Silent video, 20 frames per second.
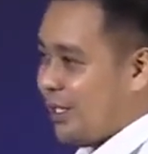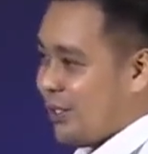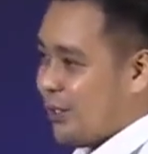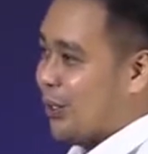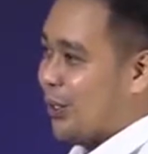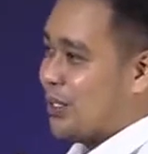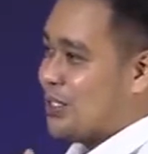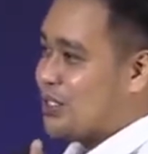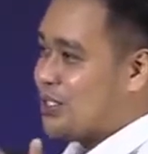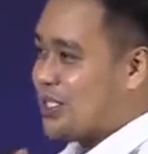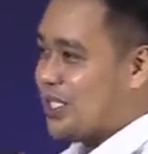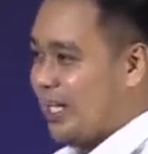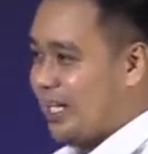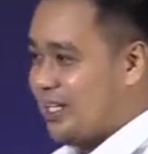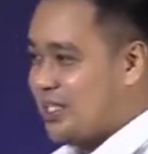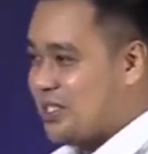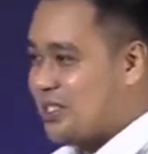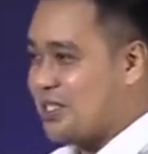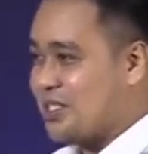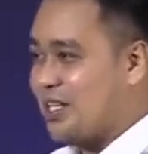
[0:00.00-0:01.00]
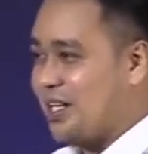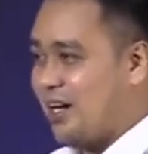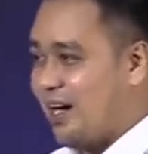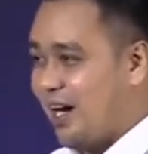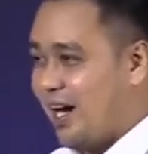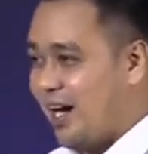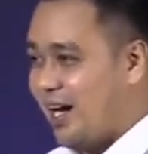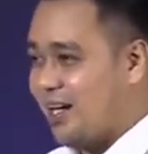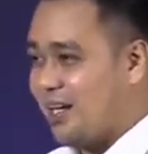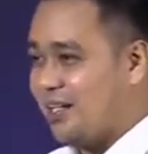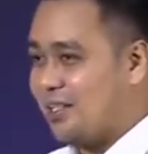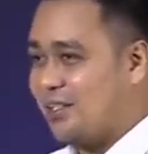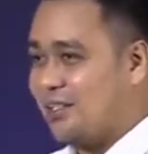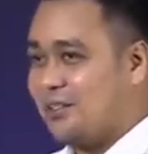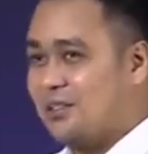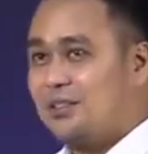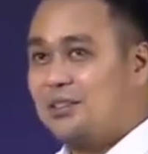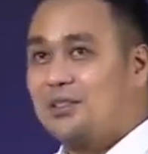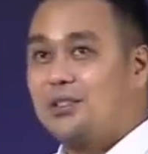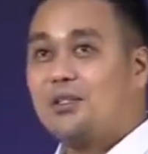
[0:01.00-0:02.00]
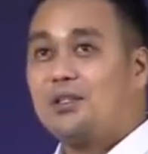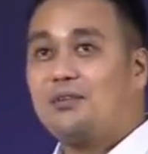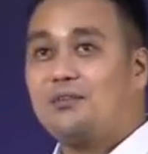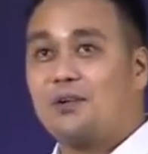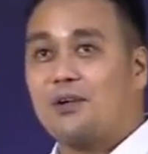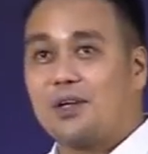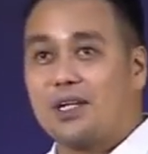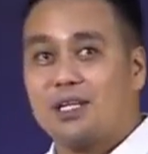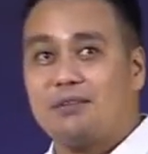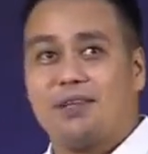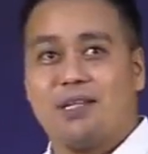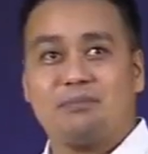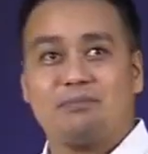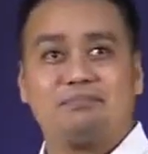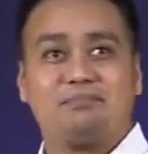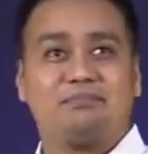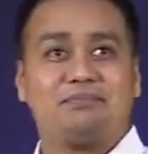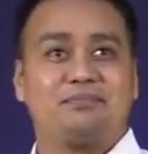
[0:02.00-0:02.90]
"Your sins are forgiven."